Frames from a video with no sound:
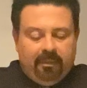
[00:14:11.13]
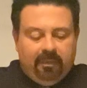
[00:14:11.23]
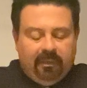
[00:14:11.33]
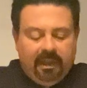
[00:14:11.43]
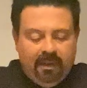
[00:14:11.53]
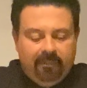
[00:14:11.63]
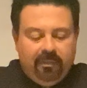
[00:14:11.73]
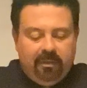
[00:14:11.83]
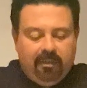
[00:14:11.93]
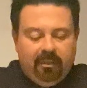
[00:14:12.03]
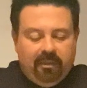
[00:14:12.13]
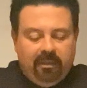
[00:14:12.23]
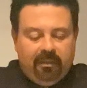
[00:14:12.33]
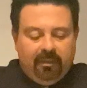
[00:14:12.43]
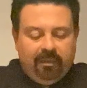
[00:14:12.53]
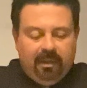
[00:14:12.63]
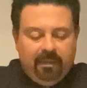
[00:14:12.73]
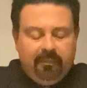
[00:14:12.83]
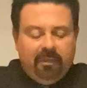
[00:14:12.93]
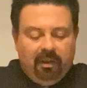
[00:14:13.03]
lived
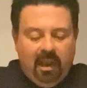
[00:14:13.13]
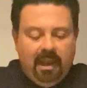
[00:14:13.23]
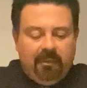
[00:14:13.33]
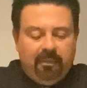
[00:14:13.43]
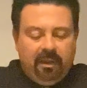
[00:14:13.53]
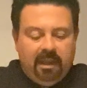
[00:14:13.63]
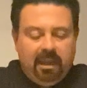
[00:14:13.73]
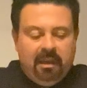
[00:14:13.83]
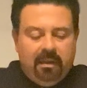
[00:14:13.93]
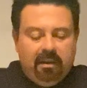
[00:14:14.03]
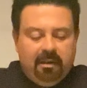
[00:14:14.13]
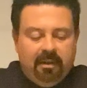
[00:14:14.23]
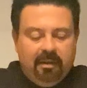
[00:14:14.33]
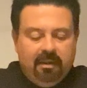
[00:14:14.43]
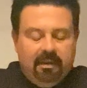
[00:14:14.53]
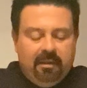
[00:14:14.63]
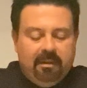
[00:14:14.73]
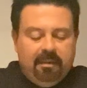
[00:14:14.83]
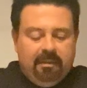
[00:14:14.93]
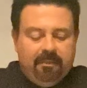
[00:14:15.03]
the life that he
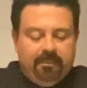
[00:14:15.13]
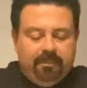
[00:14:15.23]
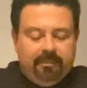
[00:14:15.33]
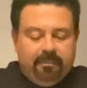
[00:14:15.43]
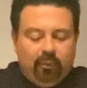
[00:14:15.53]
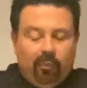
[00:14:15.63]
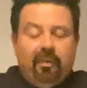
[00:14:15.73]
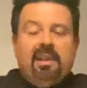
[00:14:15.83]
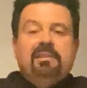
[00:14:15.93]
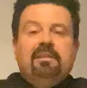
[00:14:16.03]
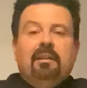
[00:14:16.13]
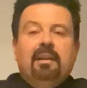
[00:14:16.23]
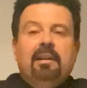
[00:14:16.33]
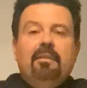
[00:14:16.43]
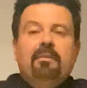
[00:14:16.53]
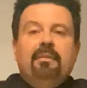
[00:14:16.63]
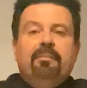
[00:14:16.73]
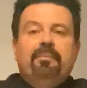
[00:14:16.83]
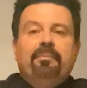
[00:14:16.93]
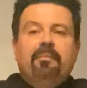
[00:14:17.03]
professed to live,
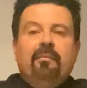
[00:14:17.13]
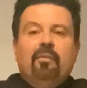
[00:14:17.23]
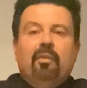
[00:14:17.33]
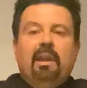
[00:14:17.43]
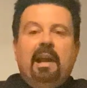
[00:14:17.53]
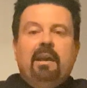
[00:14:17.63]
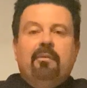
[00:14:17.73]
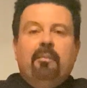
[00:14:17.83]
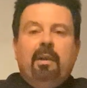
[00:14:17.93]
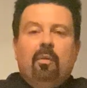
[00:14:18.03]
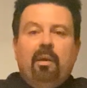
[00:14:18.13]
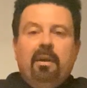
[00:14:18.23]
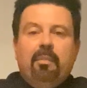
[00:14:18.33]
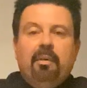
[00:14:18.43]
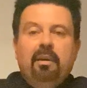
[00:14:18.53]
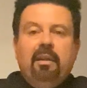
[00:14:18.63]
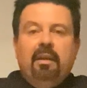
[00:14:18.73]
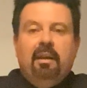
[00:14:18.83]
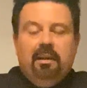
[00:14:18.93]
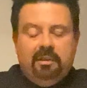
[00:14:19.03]
for a lack of a better way to put it.
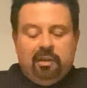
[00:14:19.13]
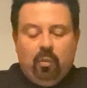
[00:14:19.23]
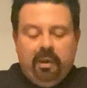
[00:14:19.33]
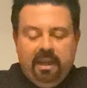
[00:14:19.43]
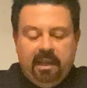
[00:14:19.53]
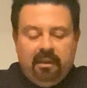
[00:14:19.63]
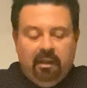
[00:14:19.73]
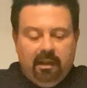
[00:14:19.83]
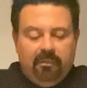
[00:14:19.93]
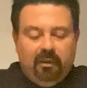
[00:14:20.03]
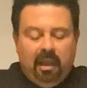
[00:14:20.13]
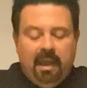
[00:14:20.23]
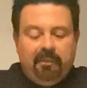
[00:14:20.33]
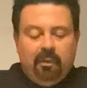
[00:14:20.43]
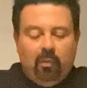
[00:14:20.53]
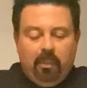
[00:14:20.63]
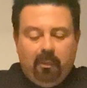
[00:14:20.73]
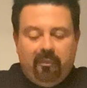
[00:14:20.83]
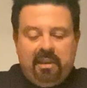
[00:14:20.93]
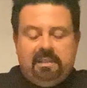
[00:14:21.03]
So we need to live the life that we're
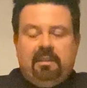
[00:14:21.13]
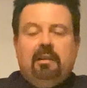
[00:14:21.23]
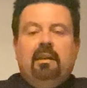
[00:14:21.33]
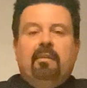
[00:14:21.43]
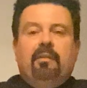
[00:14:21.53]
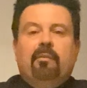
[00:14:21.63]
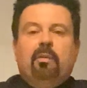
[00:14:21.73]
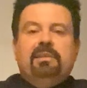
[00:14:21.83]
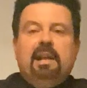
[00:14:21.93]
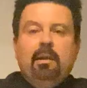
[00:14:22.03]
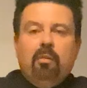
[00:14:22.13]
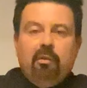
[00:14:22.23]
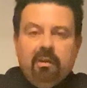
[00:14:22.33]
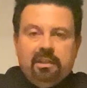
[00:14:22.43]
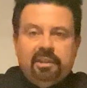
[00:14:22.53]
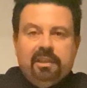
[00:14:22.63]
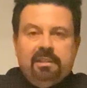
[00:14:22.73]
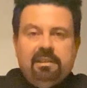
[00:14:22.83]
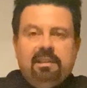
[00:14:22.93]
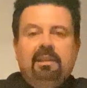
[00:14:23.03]
professing to live. If we say we're
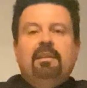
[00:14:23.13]
Christians